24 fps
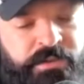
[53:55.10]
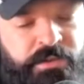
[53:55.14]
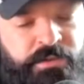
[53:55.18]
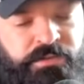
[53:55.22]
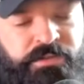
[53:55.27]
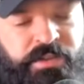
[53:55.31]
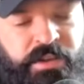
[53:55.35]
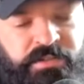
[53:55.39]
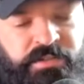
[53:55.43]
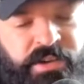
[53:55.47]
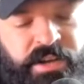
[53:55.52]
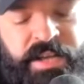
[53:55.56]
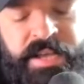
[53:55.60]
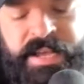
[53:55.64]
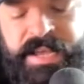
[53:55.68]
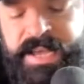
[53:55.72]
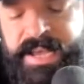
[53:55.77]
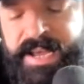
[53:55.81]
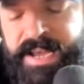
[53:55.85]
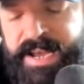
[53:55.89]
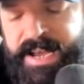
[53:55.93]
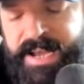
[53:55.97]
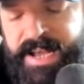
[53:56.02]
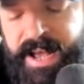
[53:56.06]
because there's such a
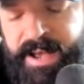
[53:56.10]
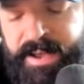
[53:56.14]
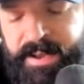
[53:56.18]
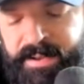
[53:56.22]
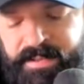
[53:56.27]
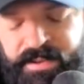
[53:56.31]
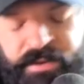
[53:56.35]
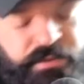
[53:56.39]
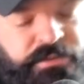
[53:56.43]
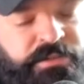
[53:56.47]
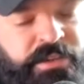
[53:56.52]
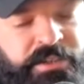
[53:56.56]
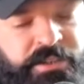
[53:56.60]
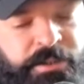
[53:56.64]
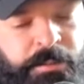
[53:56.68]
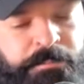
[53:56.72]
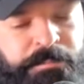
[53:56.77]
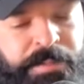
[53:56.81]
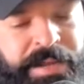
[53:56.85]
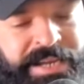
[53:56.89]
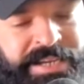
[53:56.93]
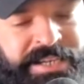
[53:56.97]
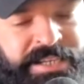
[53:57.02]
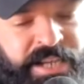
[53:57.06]
uh, there's such a
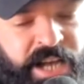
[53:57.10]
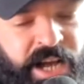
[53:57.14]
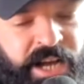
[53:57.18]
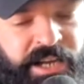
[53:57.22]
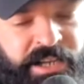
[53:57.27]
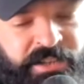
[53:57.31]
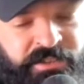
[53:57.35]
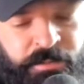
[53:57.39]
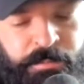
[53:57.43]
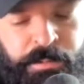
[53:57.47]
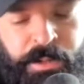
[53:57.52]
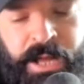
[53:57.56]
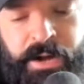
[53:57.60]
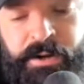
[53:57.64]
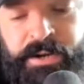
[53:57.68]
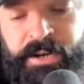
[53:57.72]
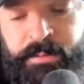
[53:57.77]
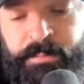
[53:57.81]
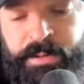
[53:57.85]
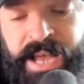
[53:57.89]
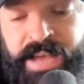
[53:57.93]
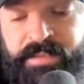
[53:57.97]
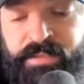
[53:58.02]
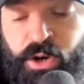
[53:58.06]
big nugget to pull out
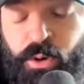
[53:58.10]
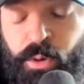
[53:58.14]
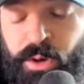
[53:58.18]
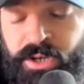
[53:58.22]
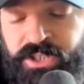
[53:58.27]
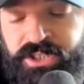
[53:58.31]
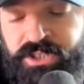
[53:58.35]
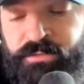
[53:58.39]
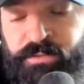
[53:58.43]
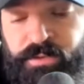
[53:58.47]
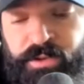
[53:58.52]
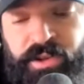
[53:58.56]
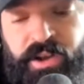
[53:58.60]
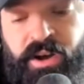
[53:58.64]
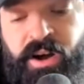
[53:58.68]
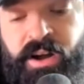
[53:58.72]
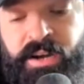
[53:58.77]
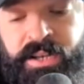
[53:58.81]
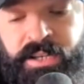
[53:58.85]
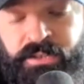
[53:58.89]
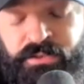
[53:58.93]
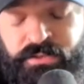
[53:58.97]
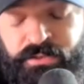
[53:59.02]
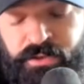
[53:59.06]
here. But I have a question for the
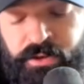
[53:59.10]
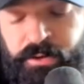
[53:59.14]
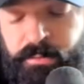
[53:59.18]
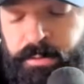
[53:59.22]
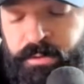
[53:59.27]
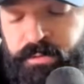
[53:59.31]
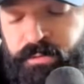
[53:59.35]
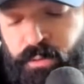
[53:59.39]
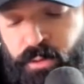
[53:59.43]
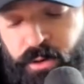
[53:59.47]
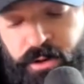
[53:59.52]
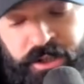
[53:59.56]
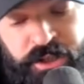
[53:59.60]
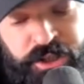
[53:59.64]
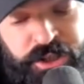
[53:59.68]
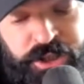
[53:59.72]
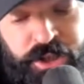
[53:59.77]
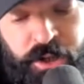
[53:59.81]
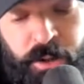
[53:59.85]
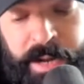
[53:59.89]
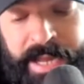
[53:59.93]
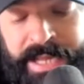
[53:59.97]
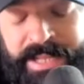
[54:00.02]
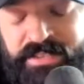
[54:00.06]
audience too before the
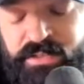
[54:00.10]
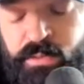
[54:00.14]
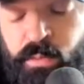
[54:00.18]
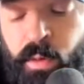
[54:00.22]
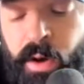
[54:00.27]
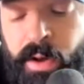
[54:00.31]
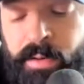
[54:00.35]
show ends.